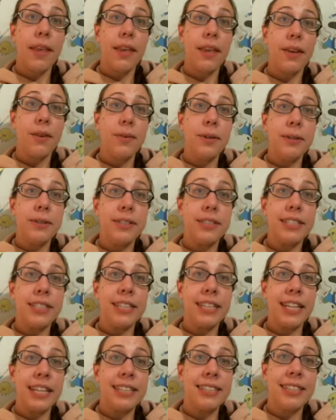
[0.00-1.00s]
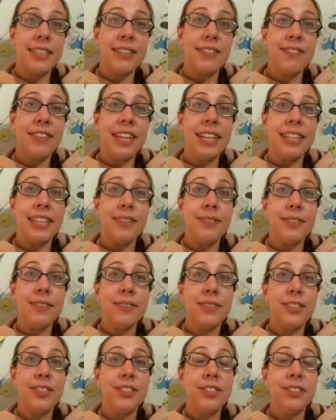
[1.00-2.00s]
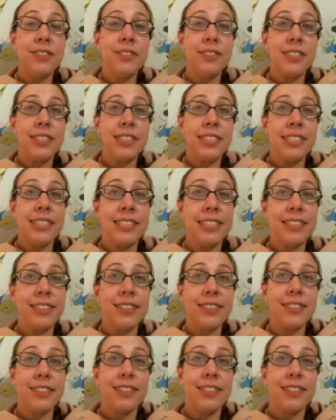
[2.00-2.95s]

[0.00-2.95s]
We would select them, and then we would choose this little